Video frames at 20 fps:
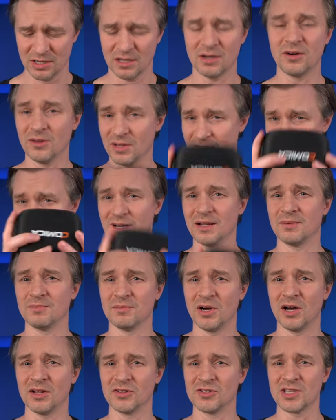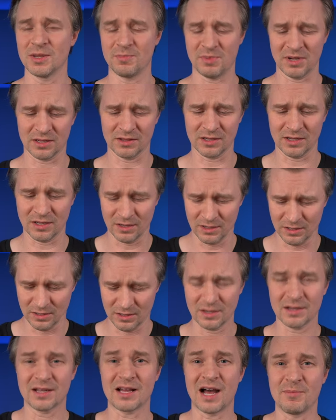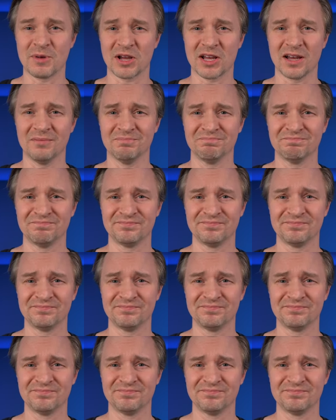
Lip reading: Hold on, I'm unzipping the Comica.